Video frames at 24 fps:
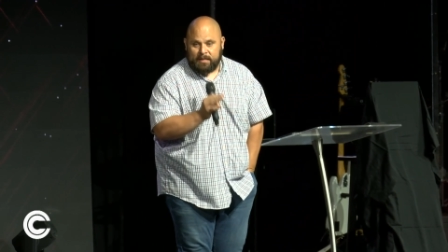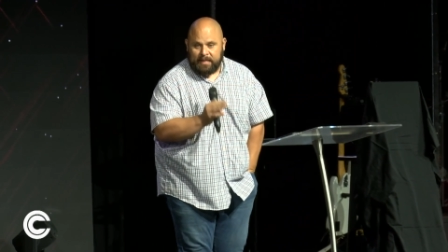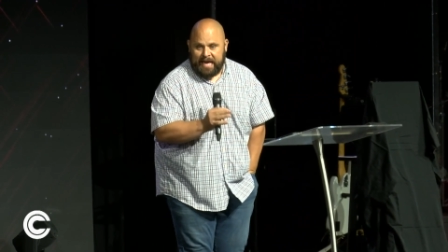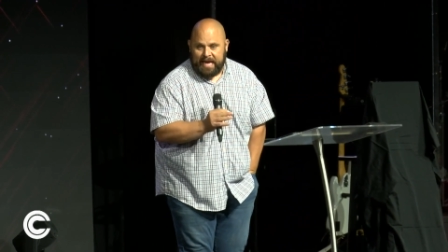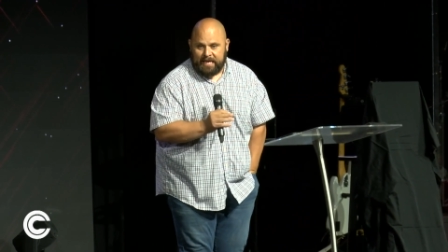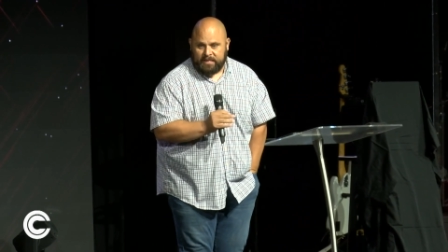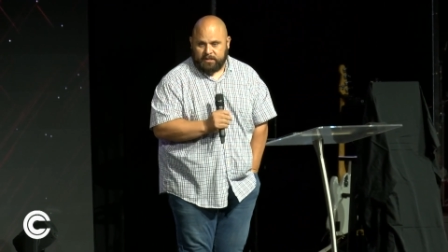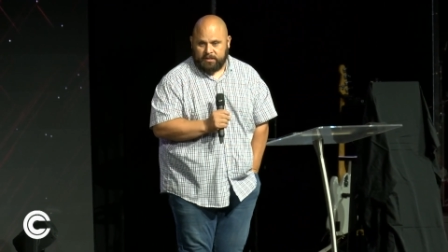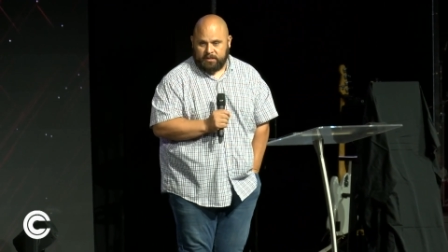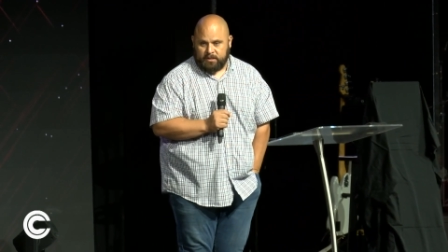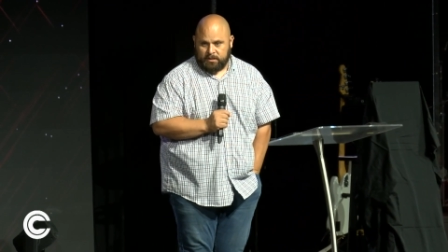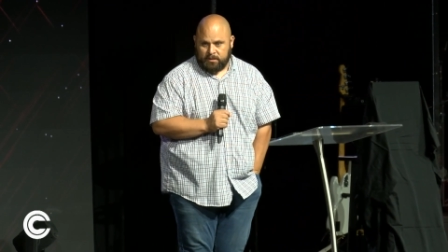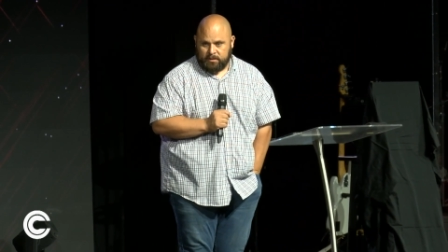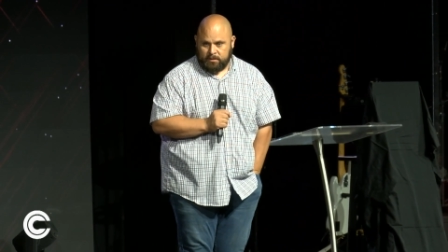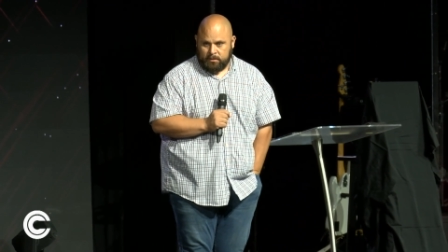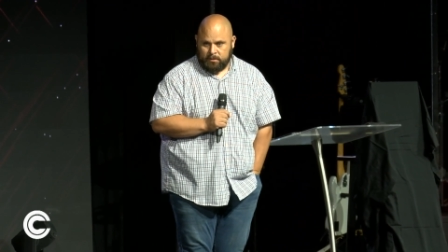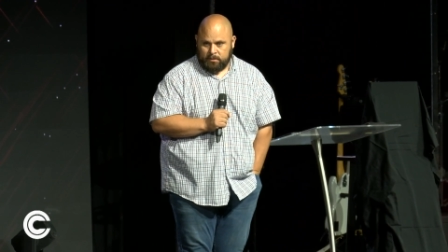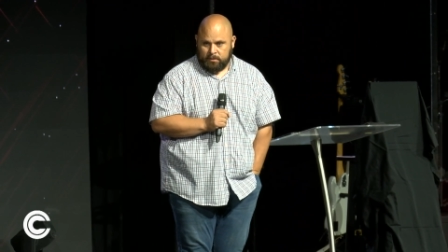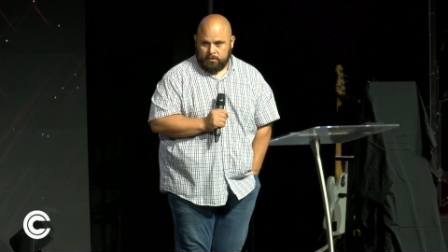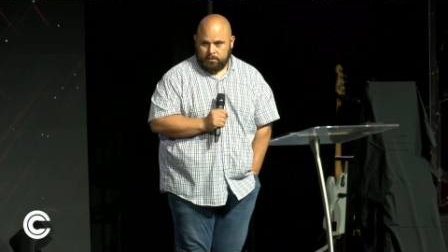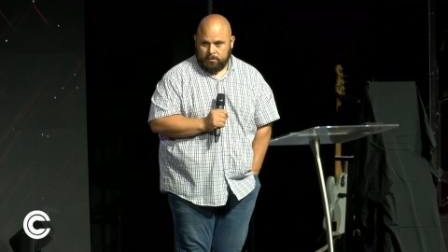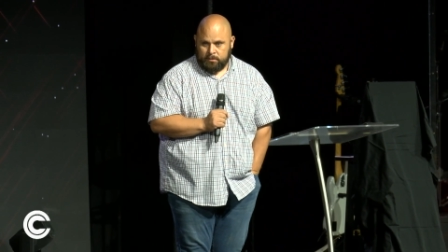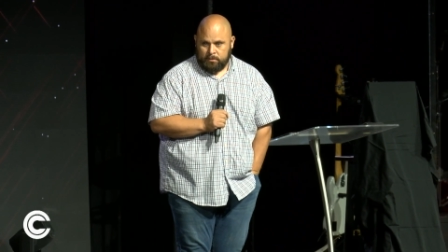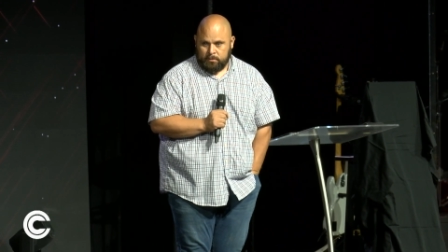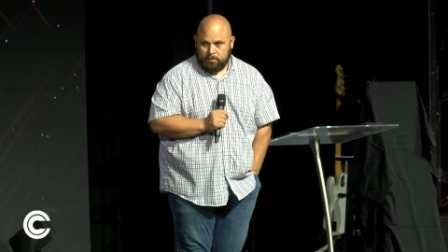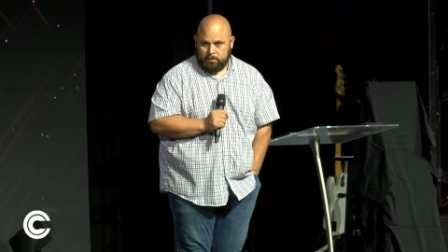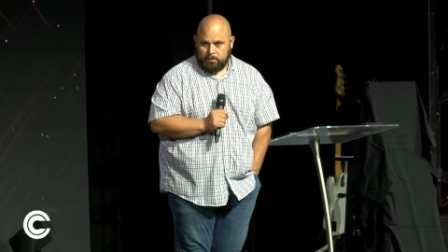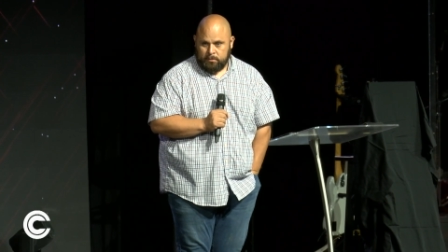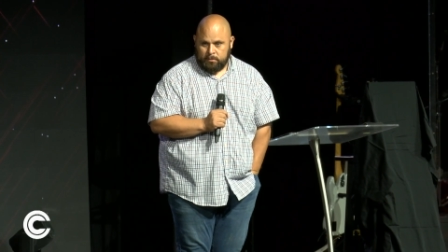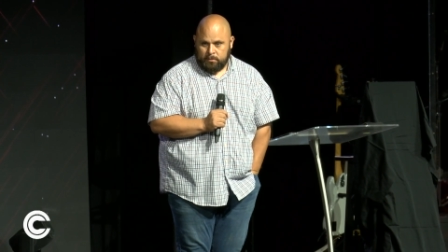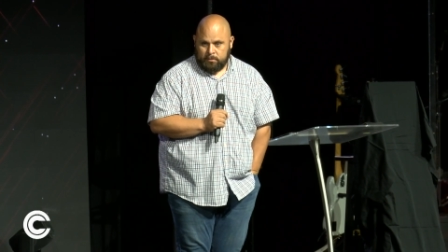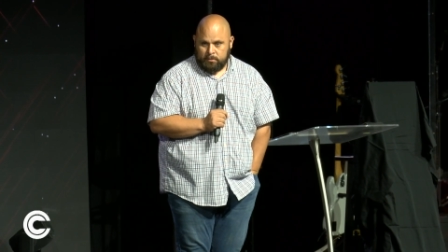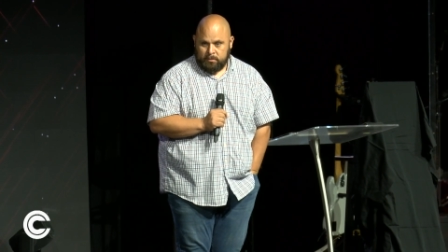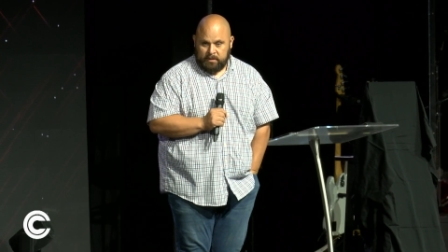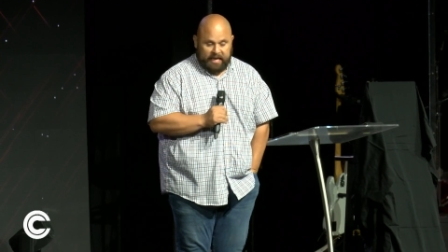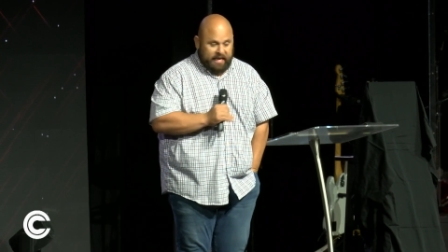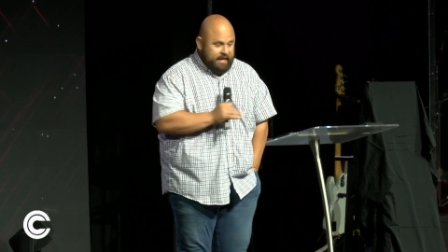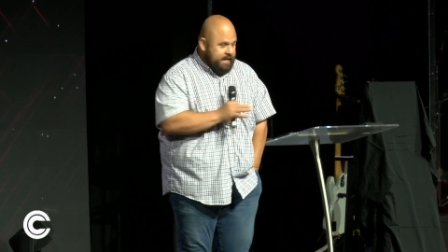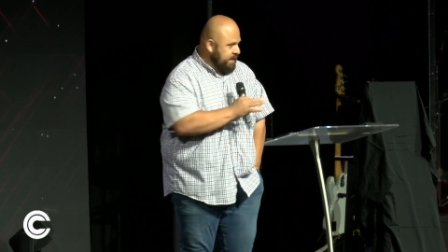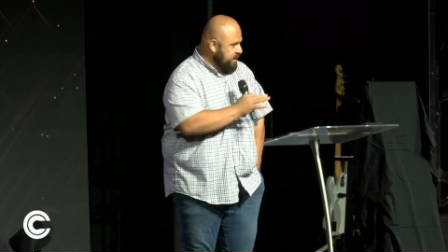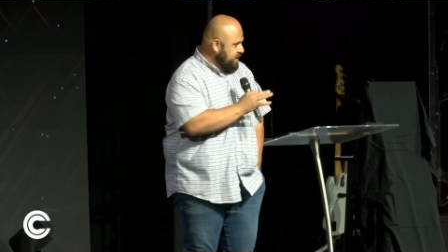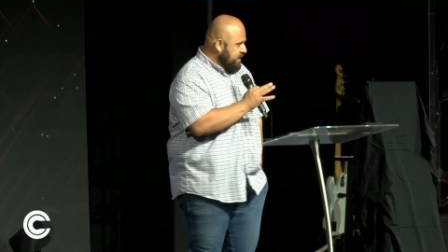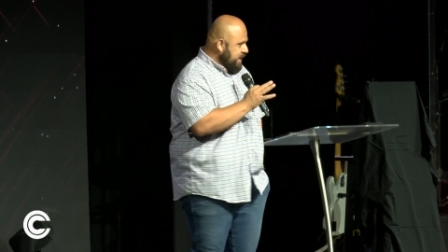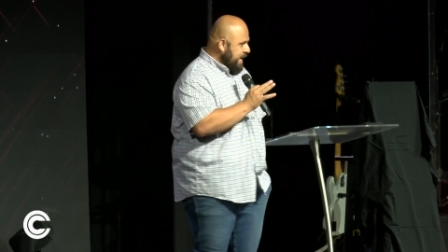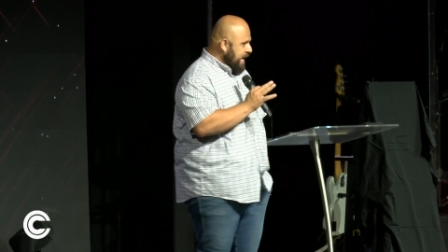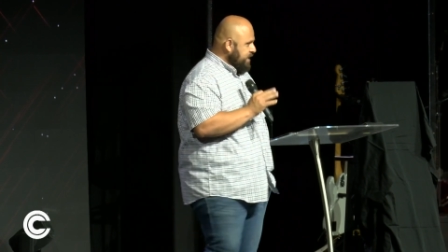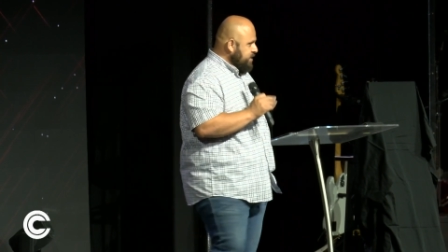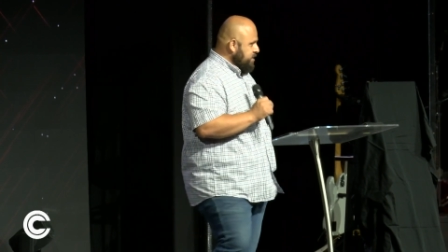glasses. He
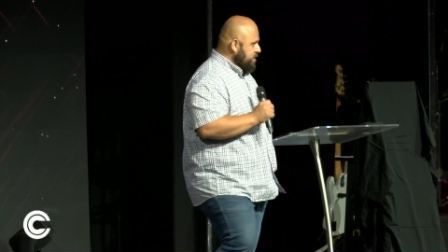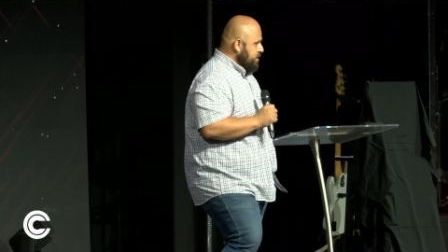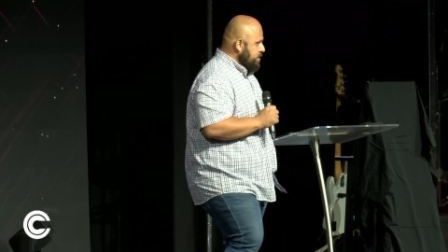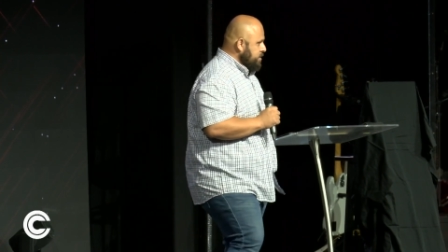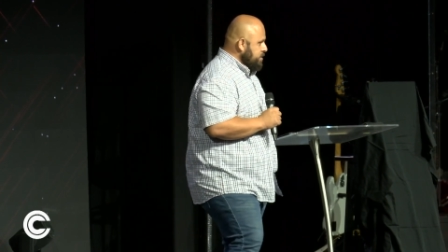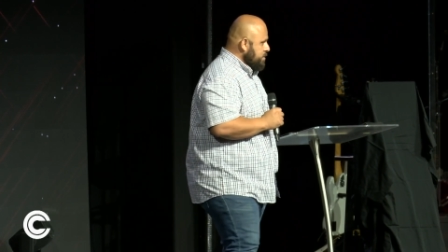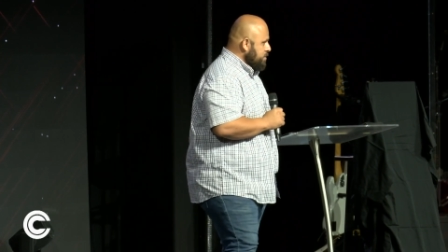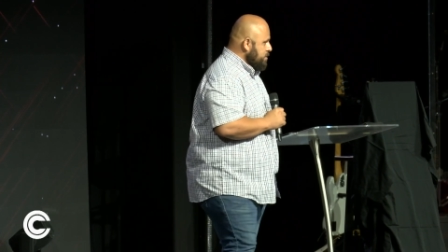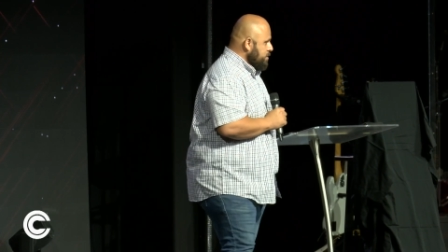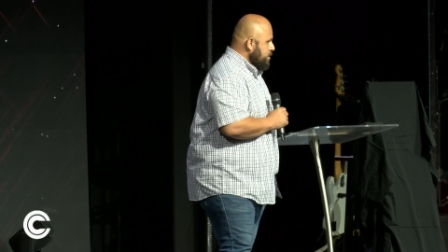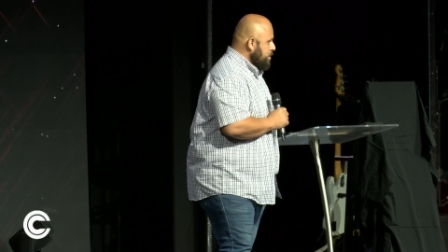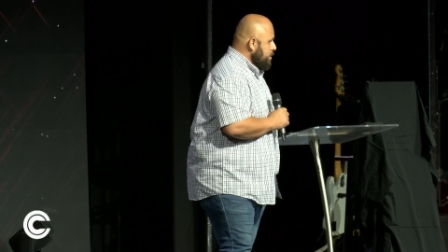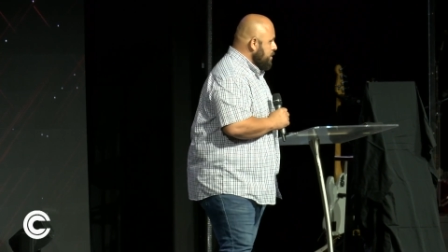needs glasses.